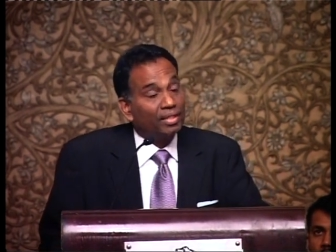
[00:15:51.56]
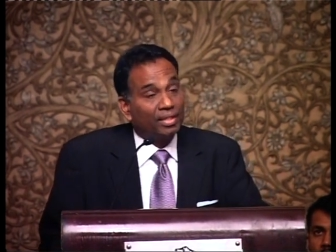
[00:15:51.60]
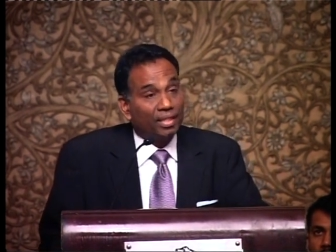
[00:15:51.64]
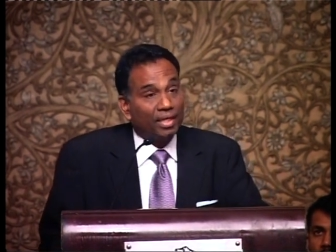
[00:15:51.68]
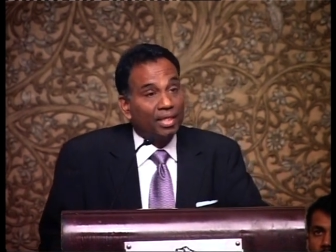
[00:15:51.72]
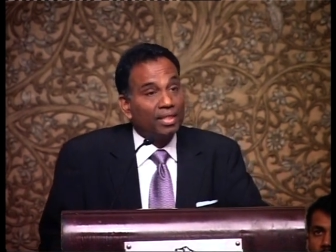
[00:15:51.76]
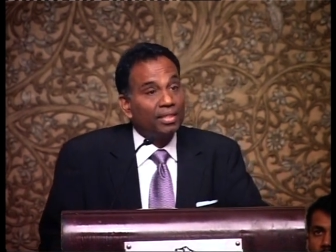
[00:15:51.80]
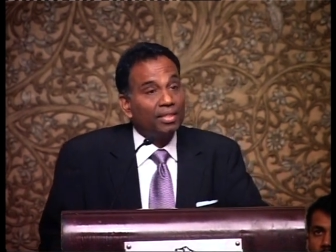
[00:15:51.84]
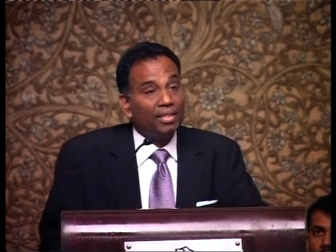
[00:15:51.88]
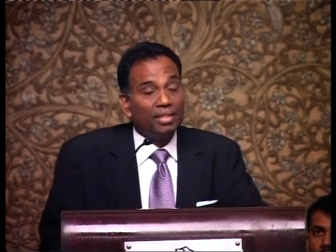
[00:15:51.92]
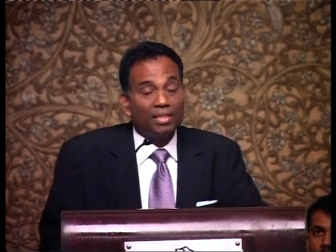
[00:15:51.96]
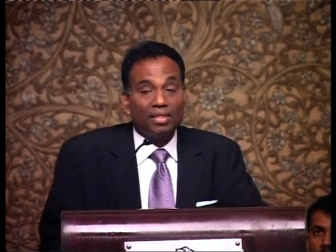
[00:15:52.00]

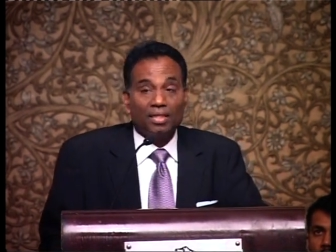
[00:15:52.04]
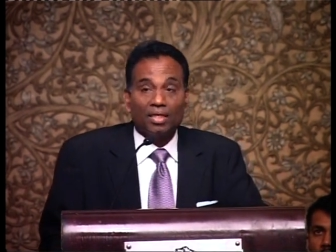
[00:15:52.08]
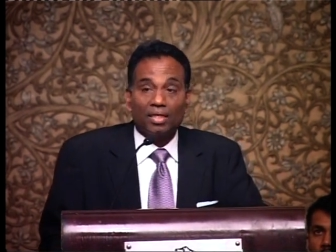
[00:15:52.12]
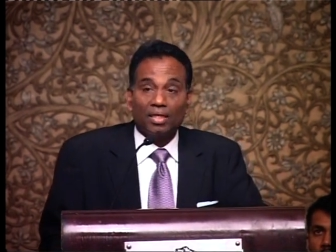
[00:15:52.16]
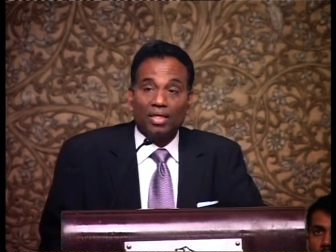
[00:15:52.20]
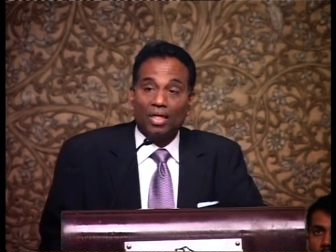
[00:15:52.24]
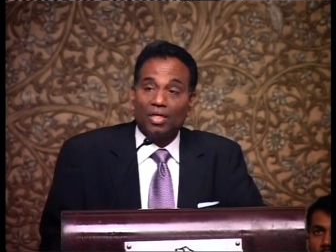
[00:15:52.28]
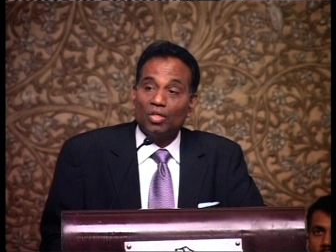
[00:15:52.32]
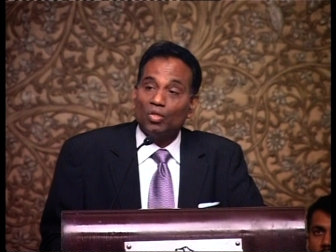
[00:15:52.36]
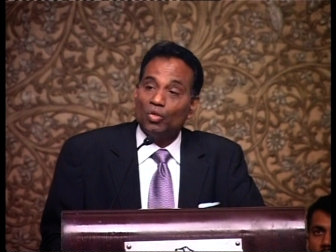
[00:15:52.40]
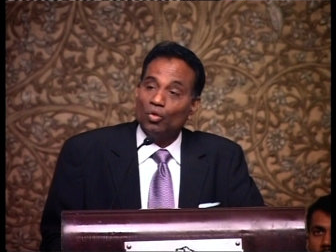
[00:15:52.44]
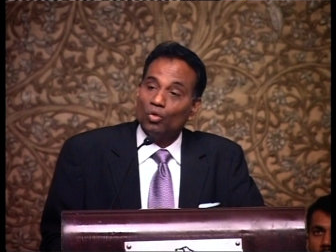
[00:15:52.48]
die in an
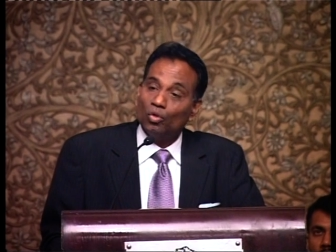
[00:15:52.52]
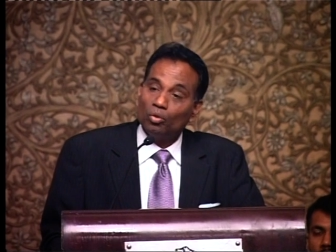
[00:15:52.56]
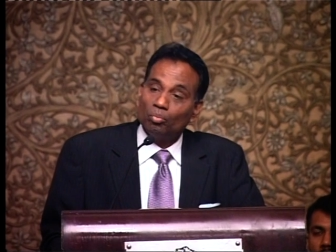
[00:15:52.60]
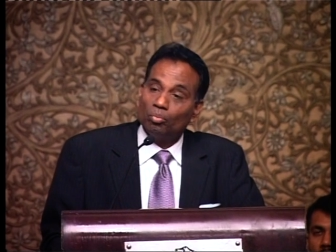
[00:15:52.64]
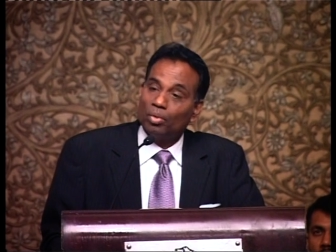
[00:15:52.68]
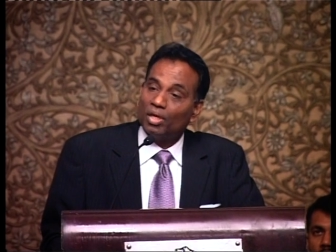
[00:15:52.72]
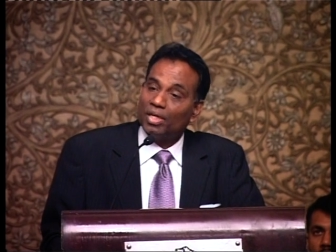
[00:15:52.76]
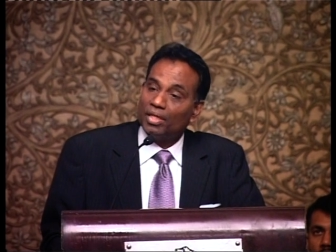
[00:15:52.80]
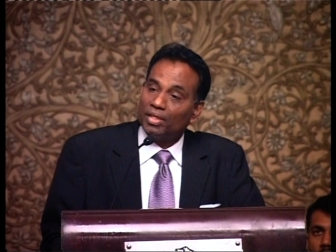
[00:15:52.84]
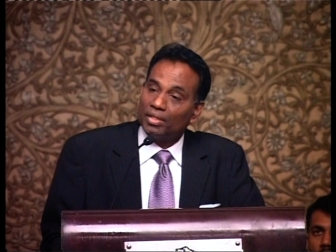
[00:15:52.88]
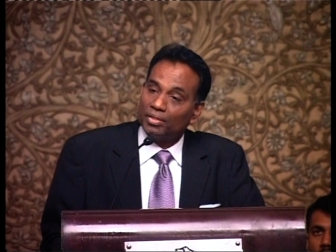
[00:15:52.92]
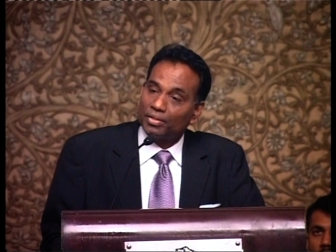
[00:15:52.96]
unknown
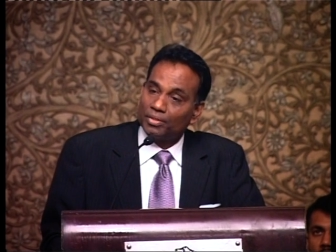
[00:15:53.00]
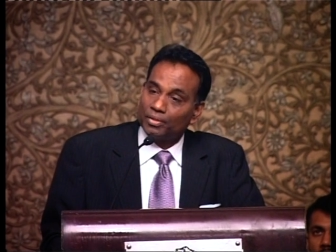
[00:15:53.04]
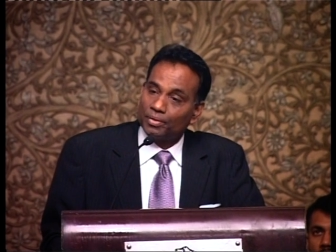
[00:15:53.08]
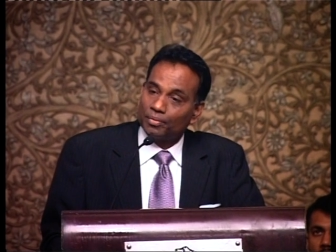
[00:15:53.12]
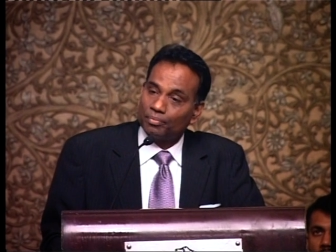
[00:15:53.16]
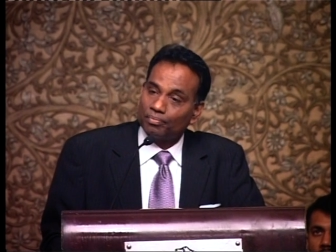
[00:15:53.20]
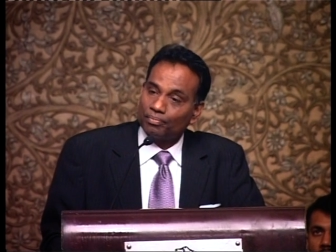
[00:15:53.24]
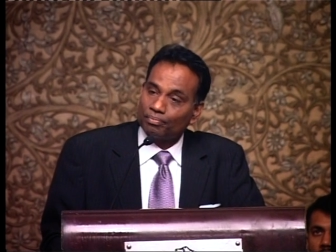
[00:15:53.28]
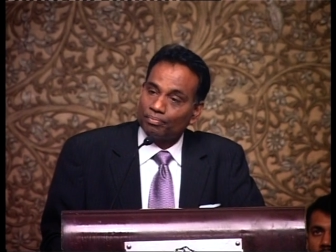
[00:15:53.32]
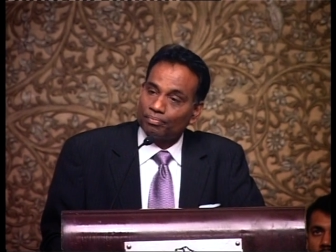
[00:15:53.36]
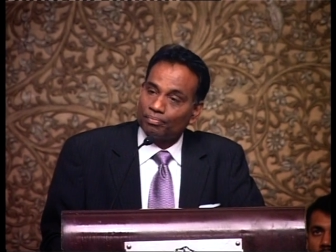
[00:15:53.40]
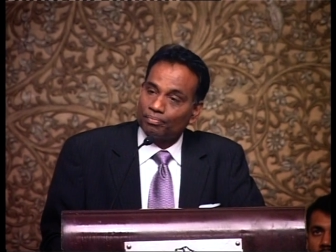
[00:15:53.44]
place.